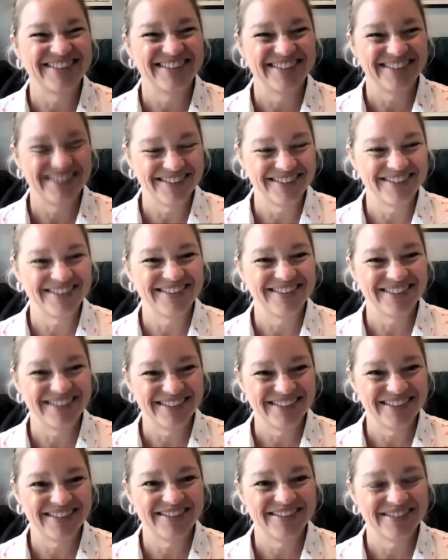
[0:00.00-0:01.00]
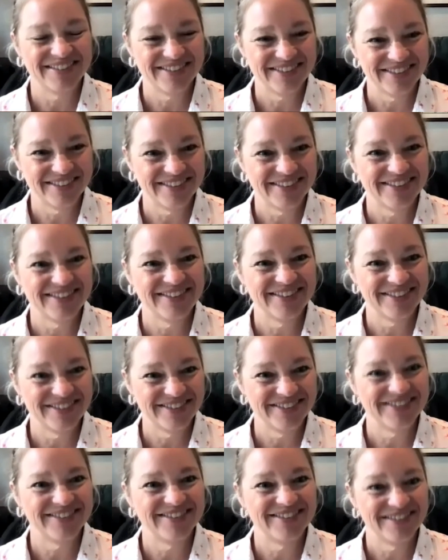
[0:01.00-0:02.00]

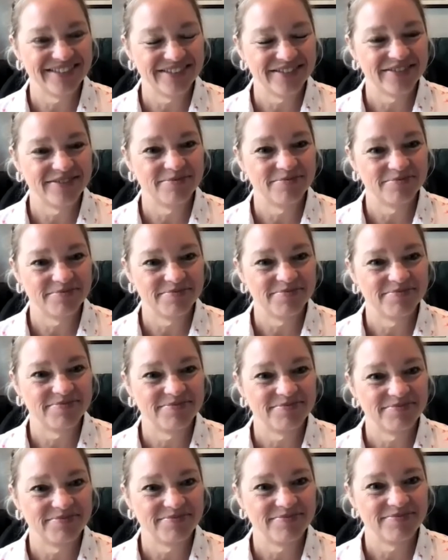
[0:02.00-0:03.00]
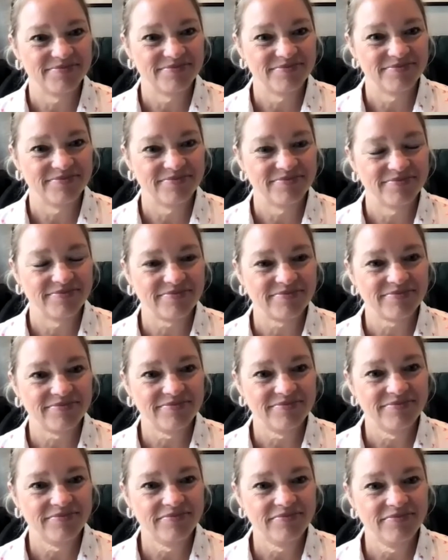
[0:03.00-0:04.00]

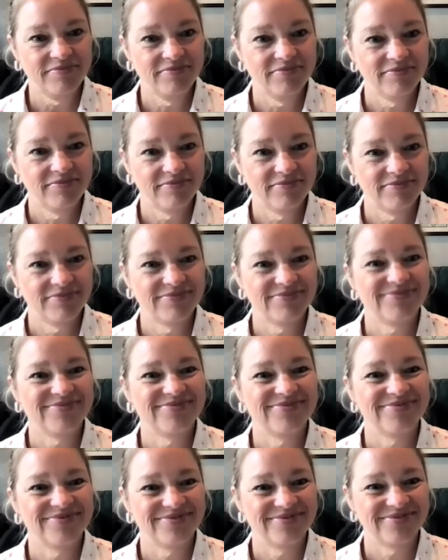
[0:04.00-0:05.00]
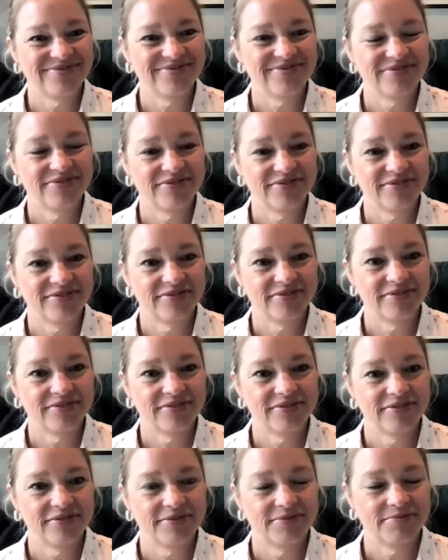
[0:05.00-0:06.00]

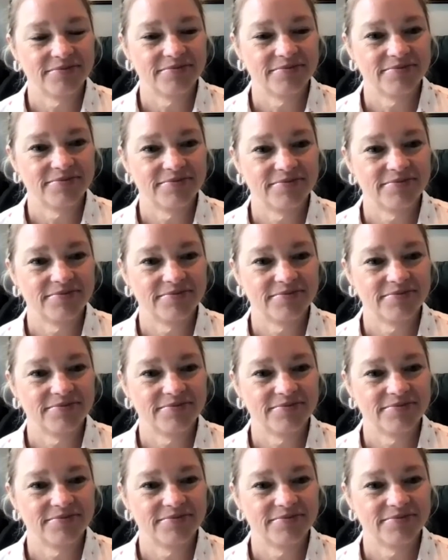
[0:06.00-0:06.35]
[no speech]